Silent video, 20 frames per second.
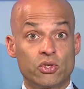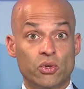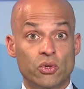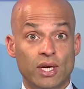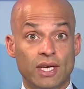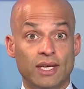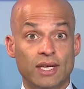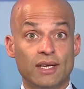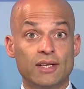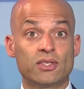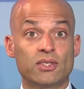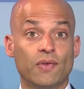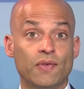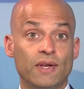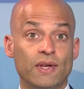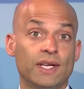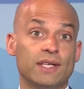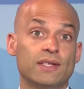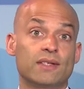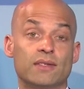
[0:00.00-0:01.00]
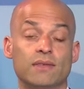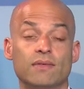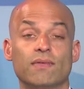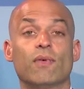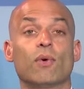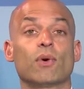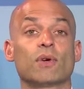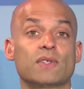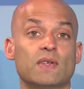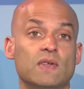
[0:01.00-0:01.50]
training so that its
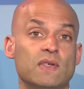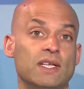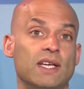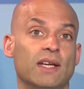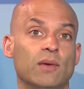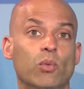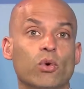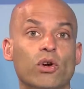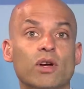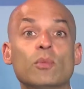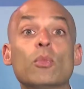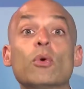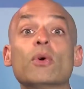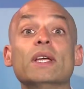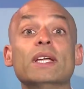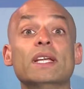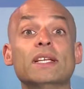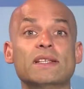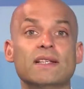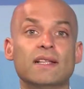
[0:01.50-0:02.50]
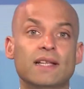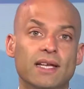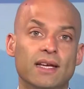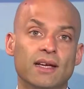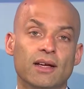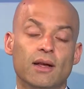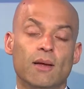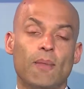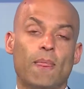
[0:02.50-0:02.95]
forces can work more easily